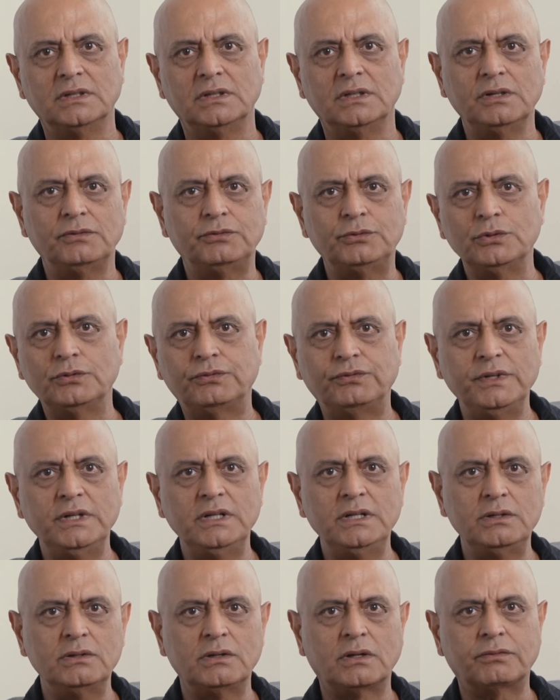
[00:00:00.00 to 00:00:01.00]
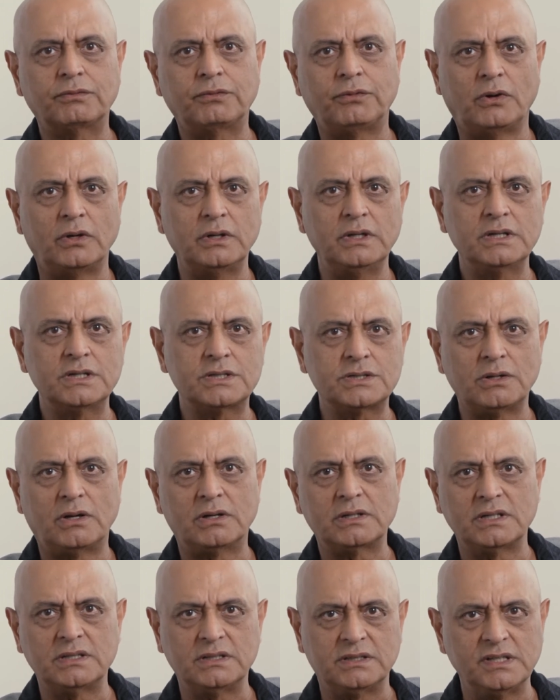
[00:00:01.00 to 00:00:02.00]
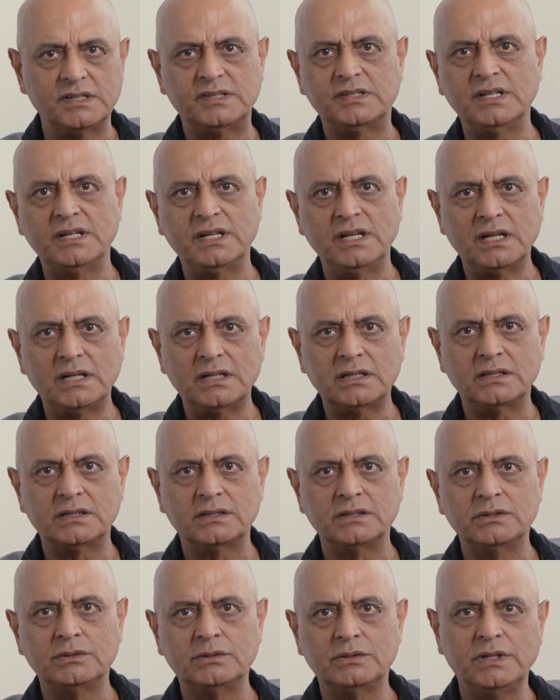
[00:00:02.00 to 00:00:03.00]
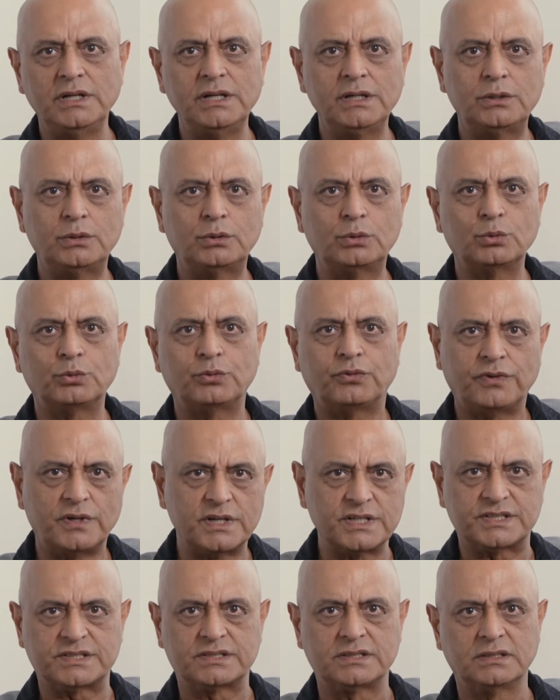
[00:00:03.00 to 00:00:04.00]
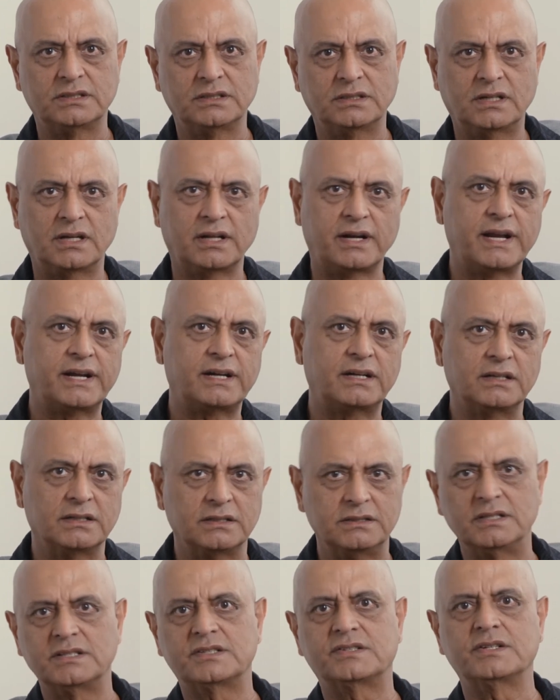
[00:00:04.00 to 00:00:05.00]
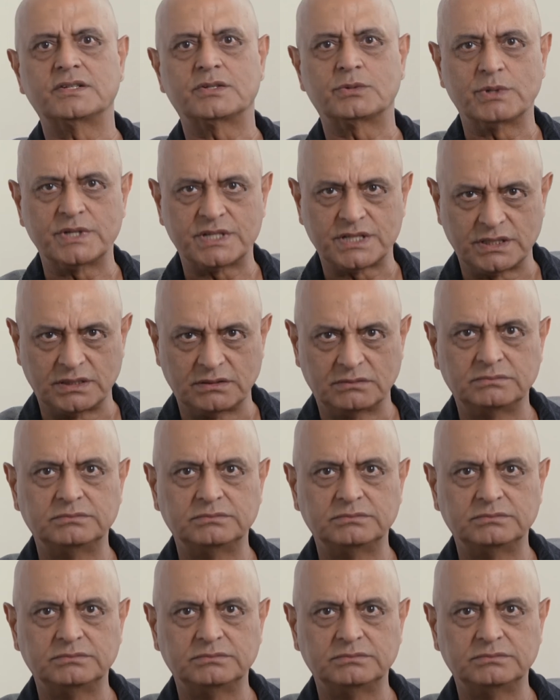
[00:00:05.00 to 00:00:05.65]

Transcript: If you feel you're falling short in this area, you need to first correct this situation.